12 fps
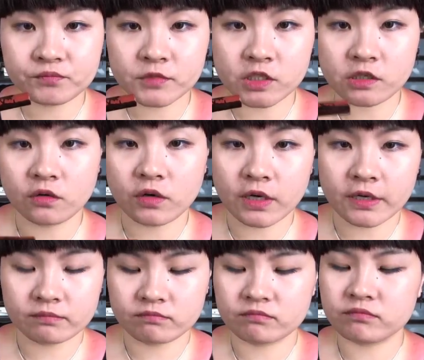you know,
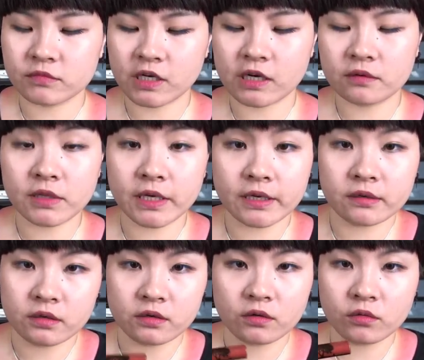I kind of like,
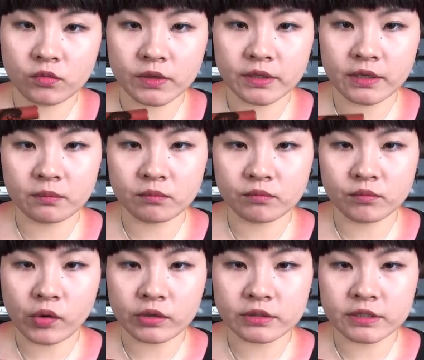you know, went and
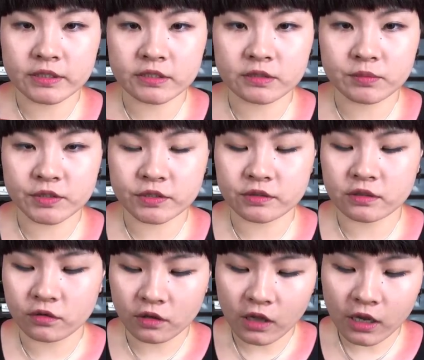bought this
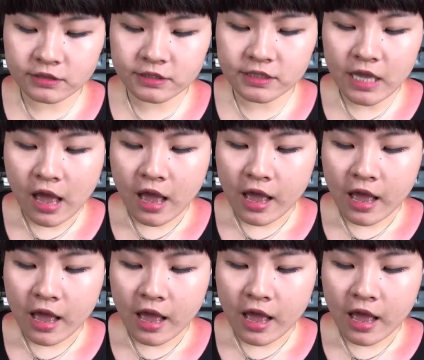particular gloss,